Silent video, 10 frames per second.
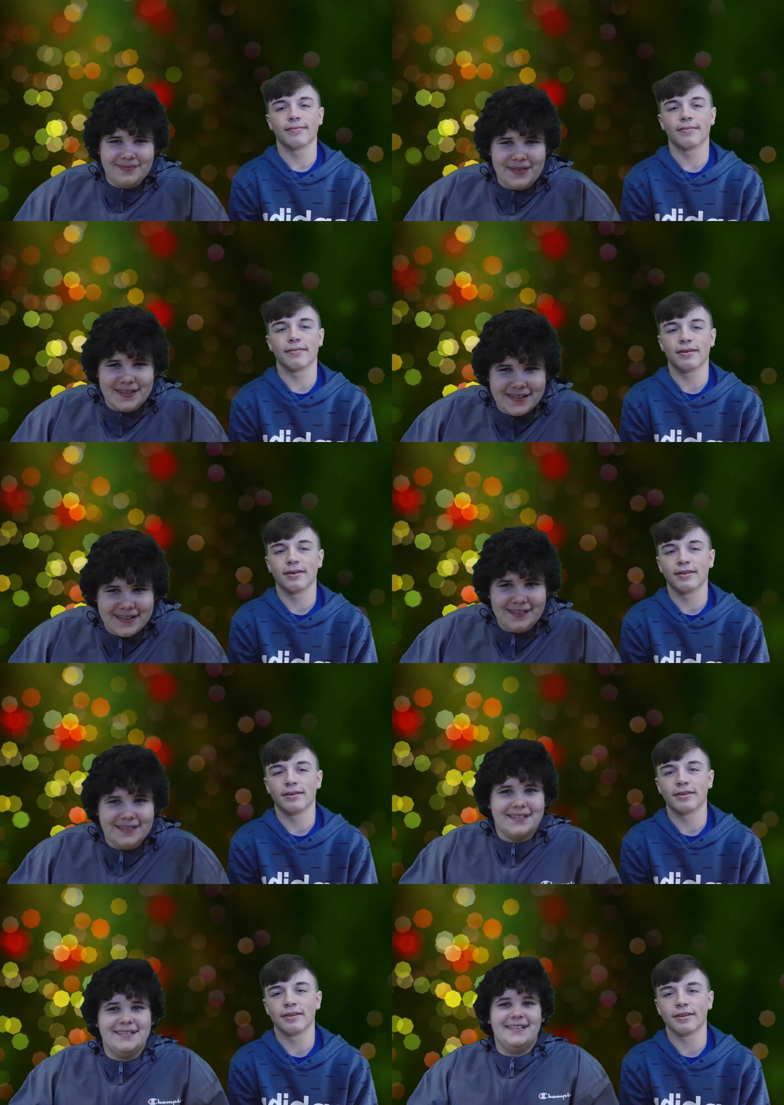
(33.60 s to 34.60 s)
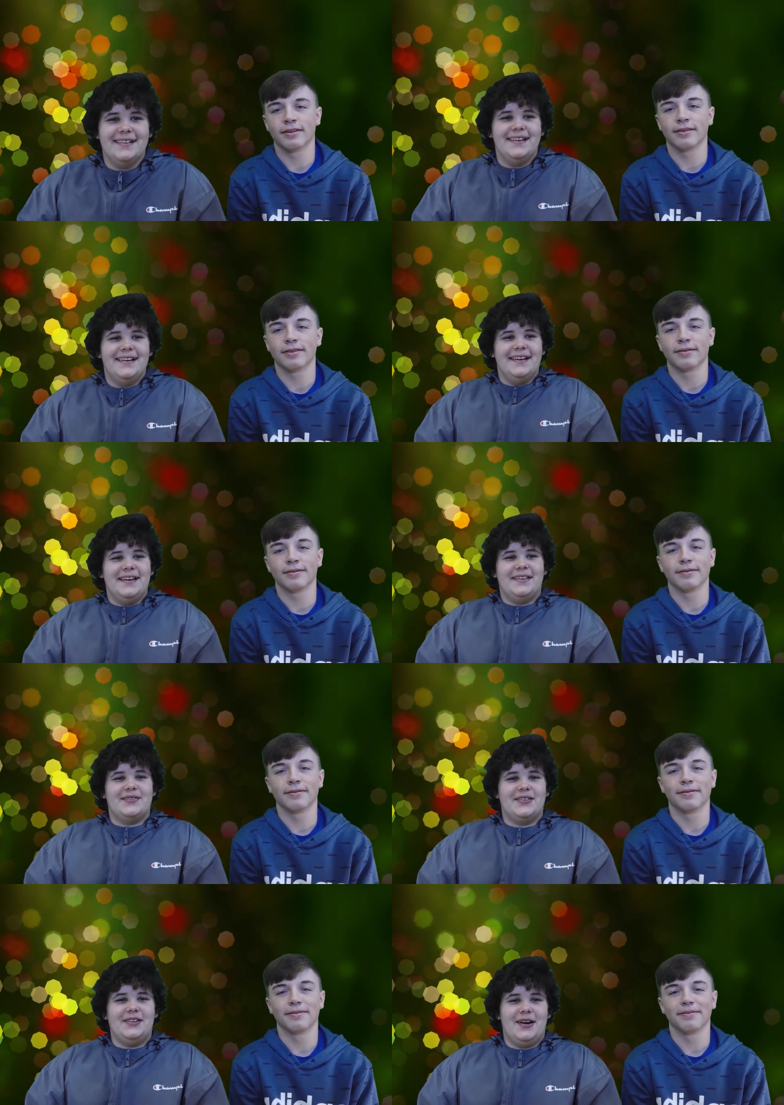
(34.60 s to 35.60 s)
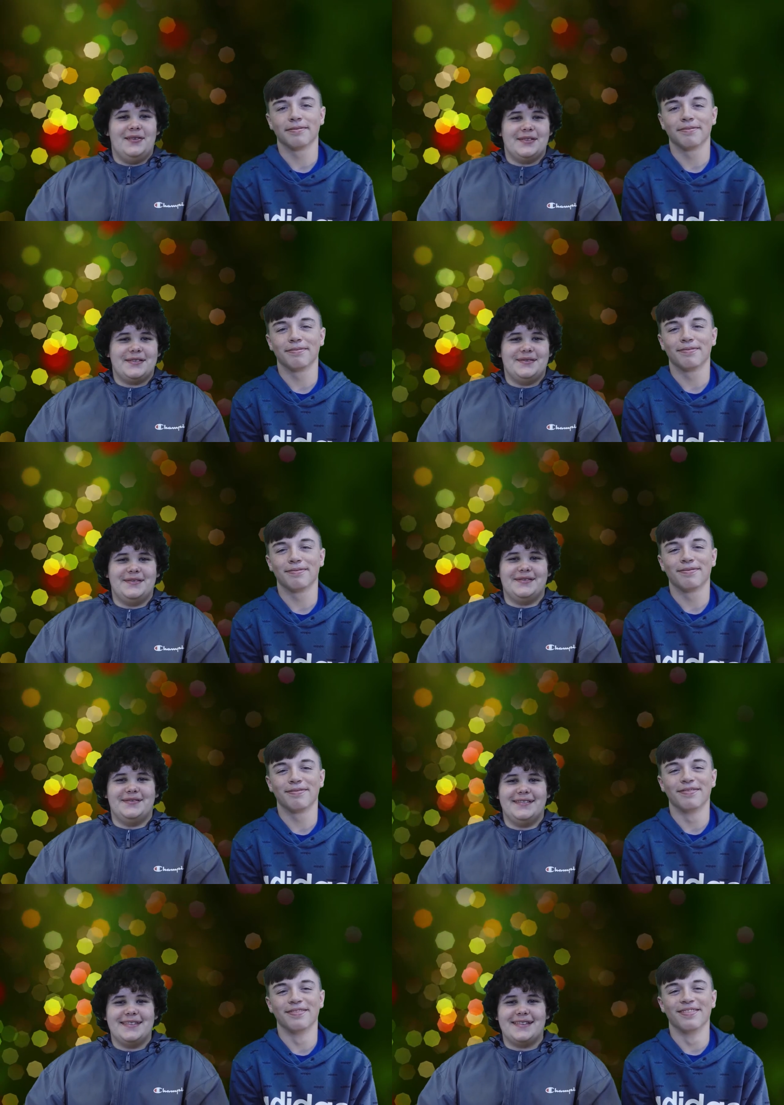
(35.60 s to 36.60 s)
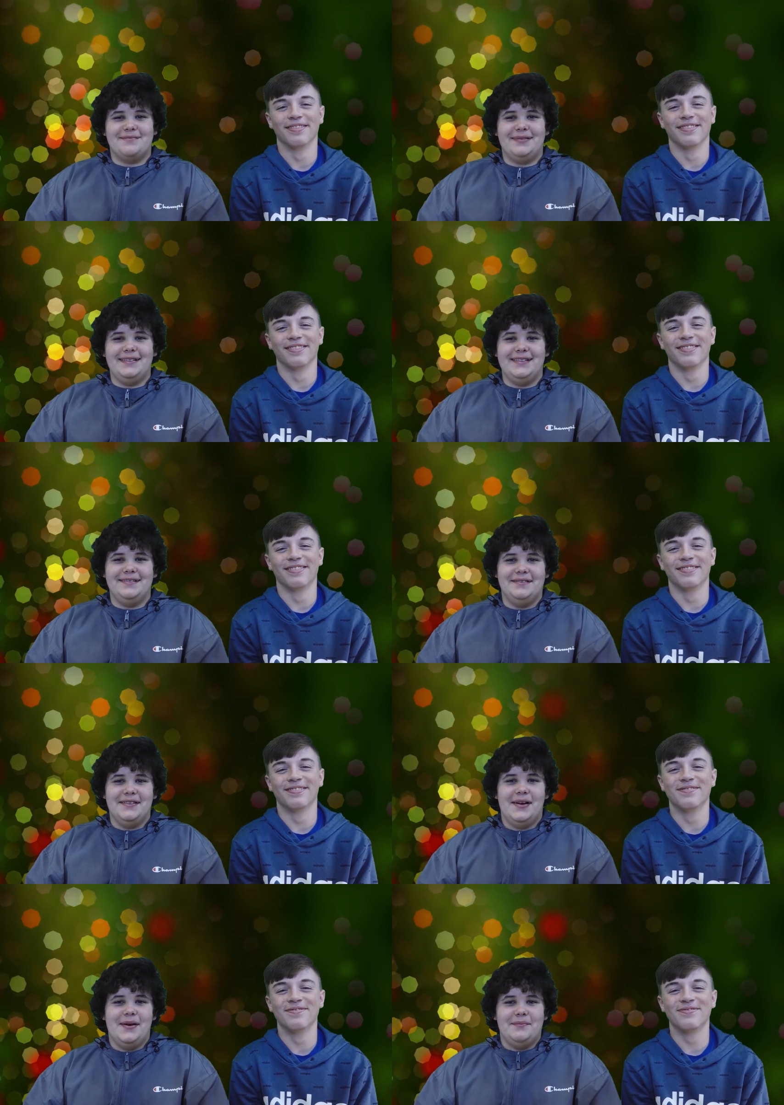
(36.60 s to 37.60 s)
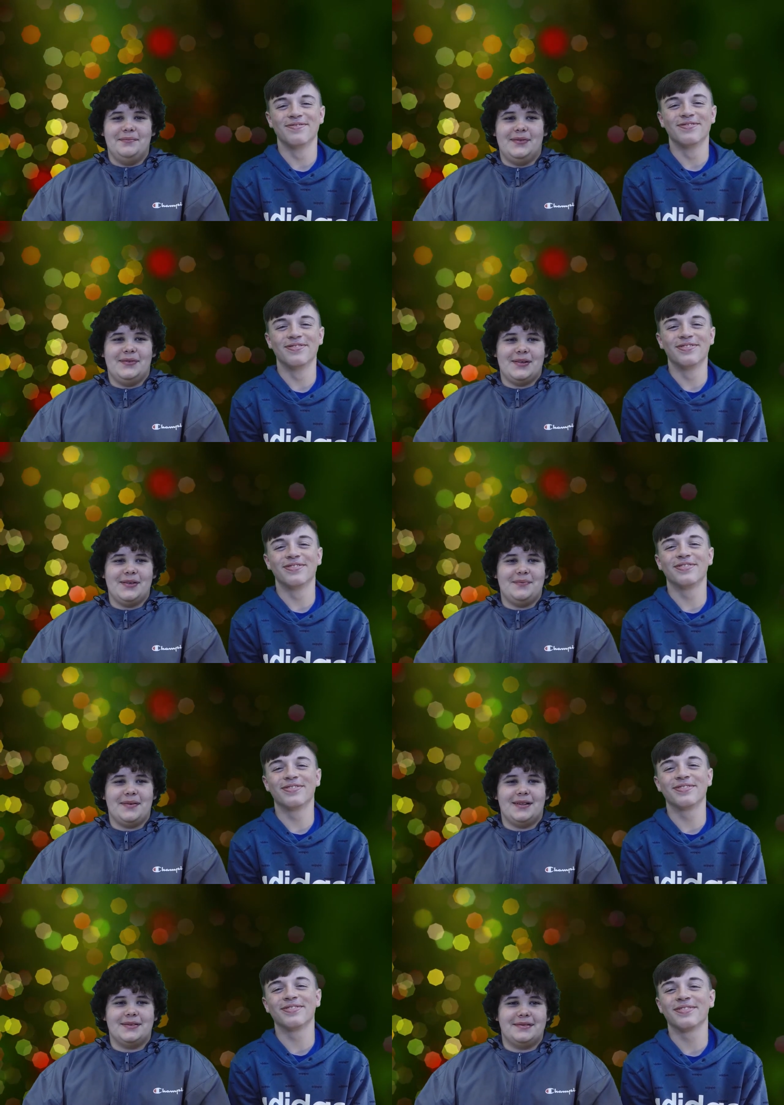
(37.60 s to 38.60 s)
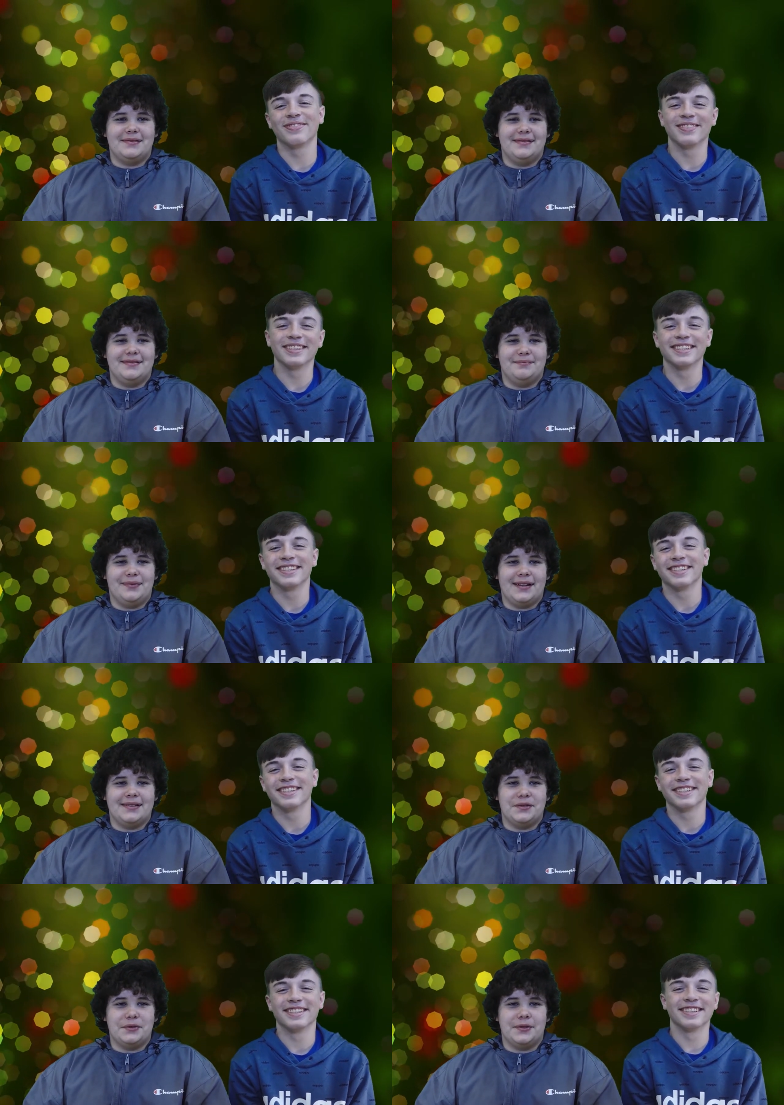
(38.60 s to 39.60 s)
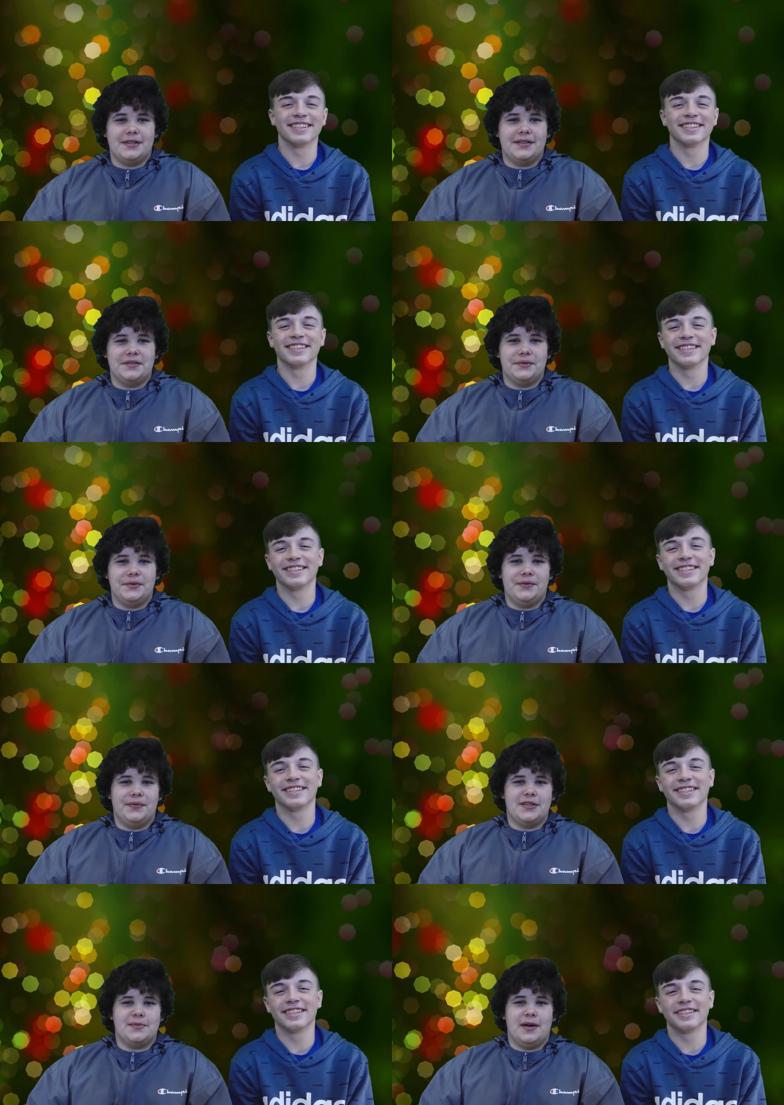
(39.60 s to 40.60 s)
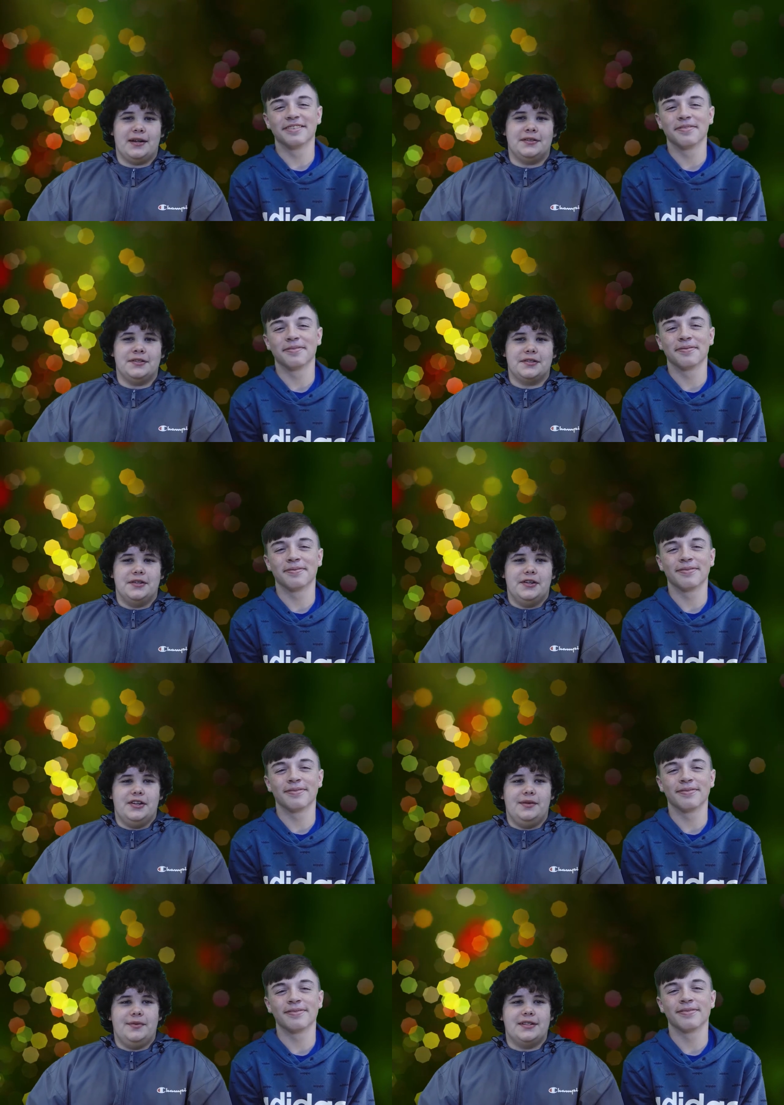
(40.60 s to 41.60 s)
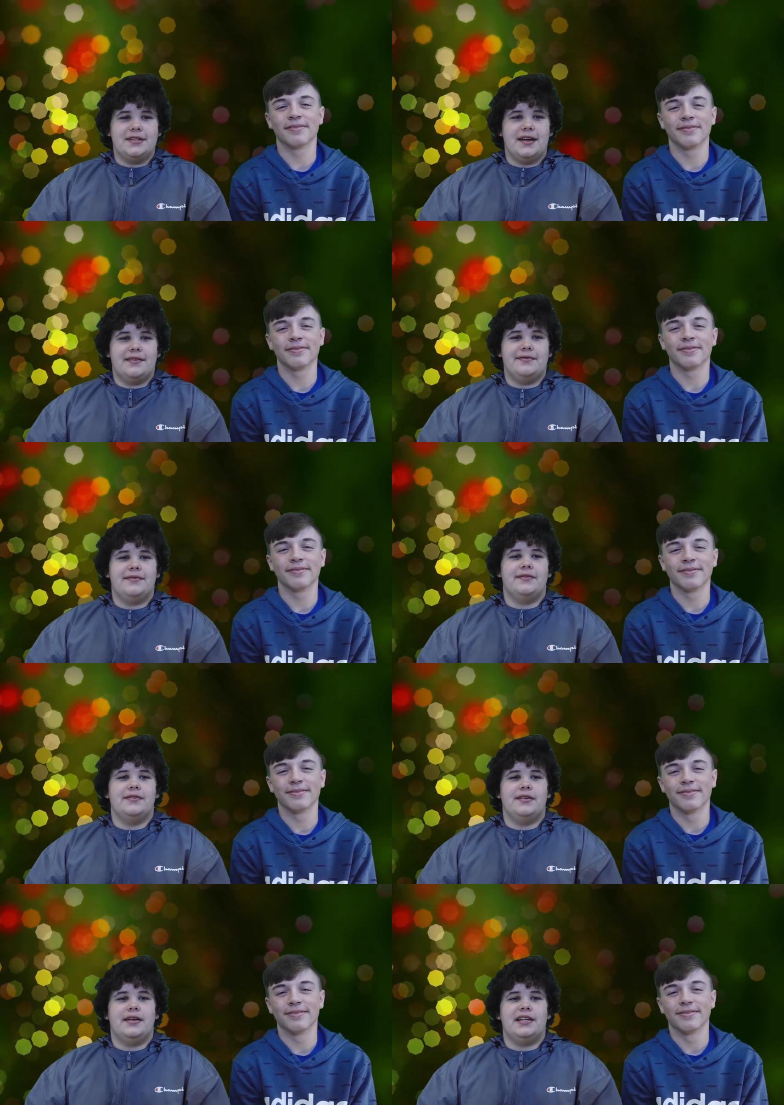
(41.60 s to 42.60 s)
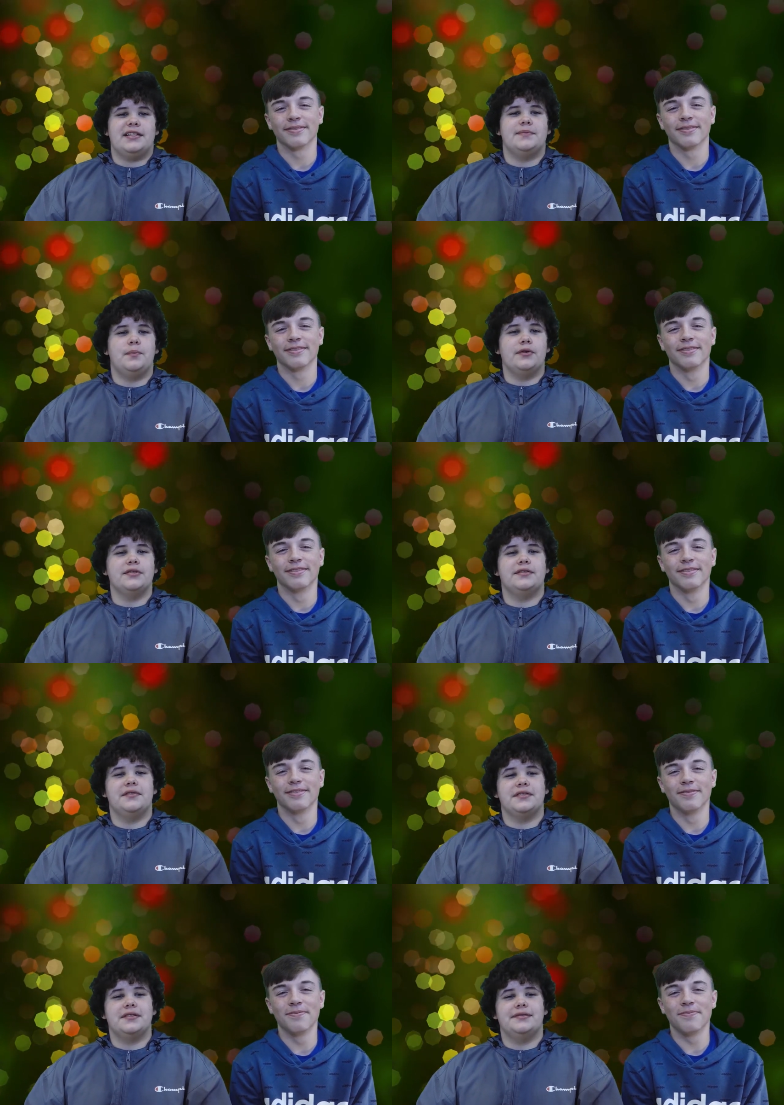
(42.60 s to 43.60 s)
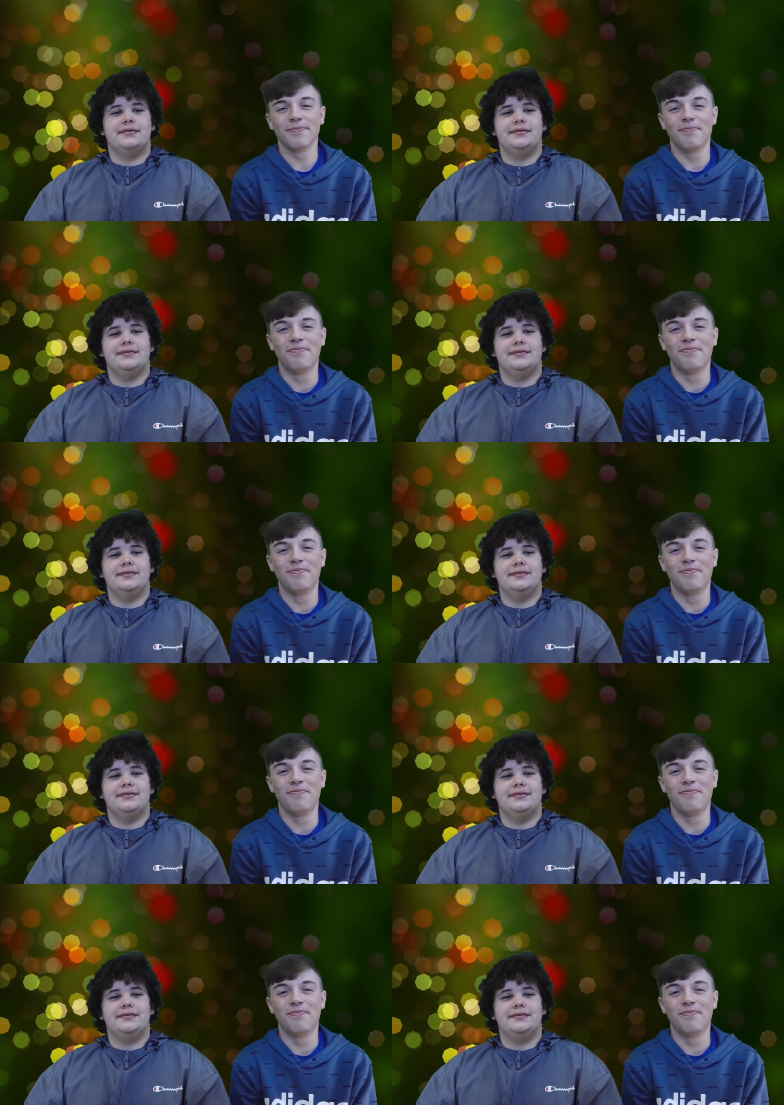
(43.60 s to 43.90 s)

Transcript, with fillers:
Speaker 1: Miss Shelton in the front office once completed. Before you pra practice or attend your first practice, you must have a sports physical.